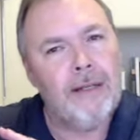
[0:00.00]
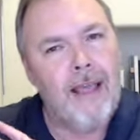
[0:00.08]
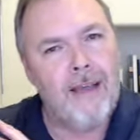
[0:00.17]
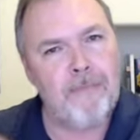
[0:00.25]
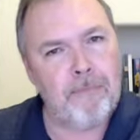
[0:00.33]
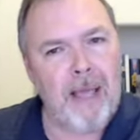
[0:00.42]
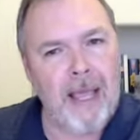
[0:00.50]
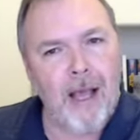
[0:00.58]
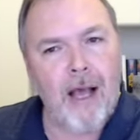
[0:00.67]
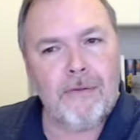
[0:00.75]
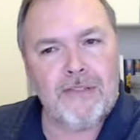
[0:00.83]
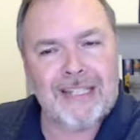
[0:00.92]
have
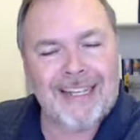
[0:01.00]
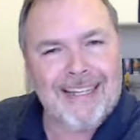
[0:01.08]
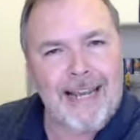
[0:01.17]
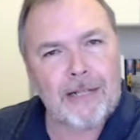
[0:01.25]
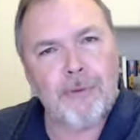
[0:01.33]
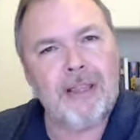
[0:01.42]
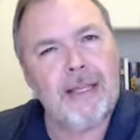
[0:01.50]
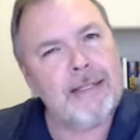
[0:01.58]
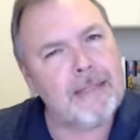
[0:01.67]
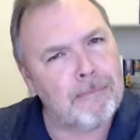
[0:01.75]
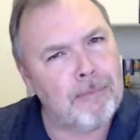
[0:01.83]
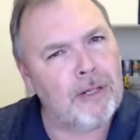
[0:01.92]
payoffs that connect with
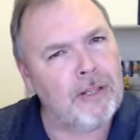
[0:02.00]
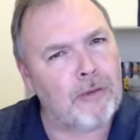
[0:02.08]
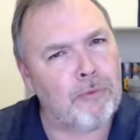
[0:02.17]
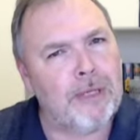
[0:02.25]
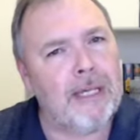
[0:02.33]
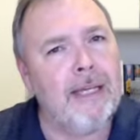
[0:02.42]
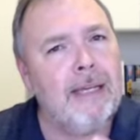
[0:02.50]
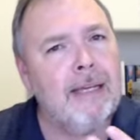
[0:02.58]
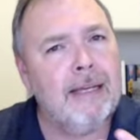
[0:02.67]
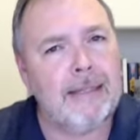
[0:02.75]
things in book three